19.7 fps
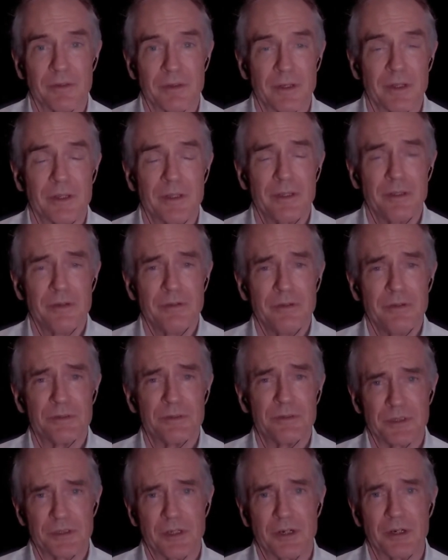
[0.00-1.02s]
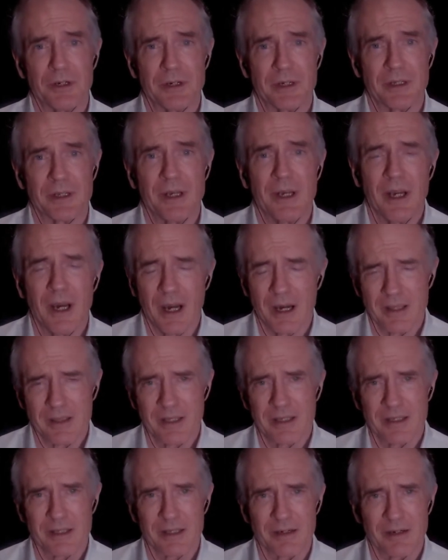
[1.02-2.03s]
The huge majority. I
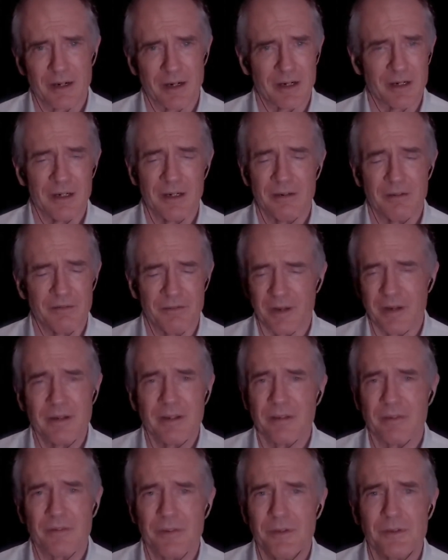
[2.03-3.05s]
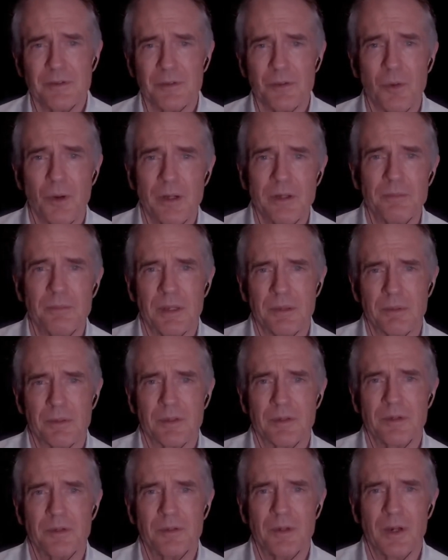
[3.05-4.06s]
think there are very few white people
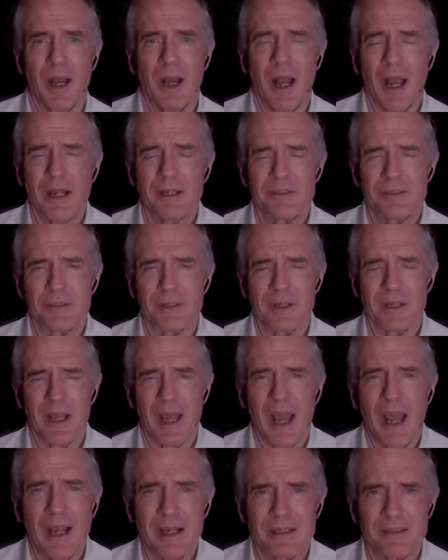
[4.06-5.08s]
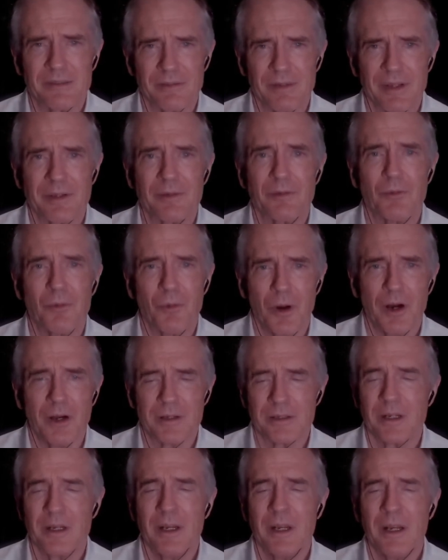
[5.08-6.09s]
who actually actively
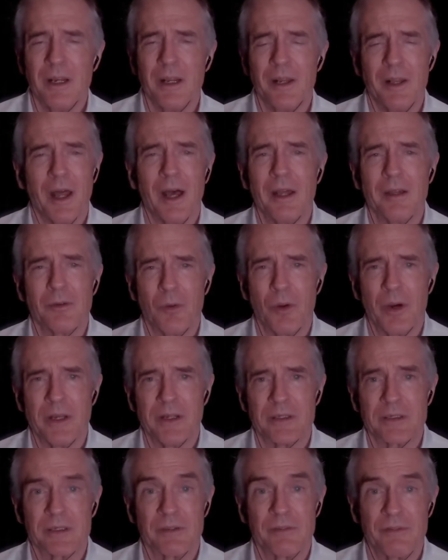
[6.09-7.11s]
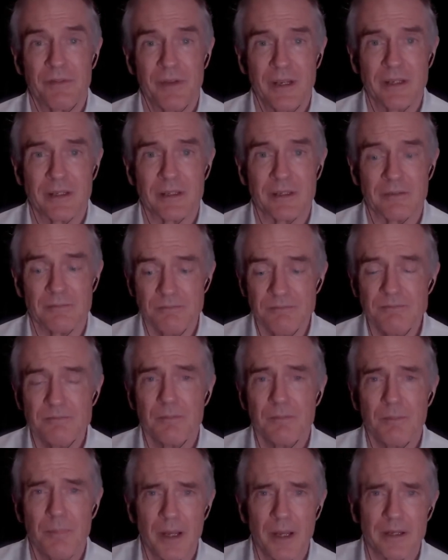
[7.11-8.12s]
want non-whites to fail.
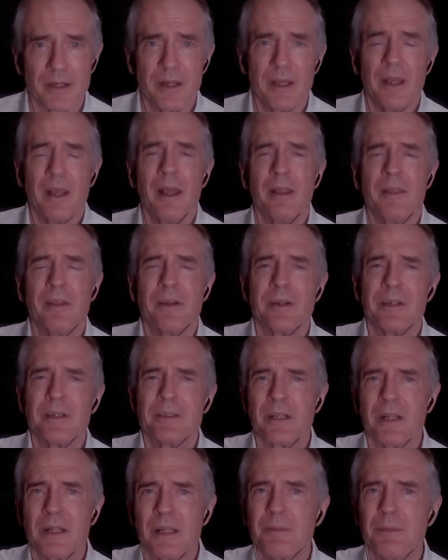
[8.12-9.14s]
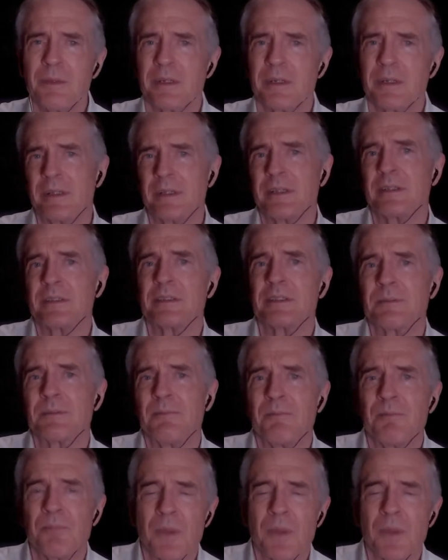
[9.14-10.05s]
But there is a limit to this.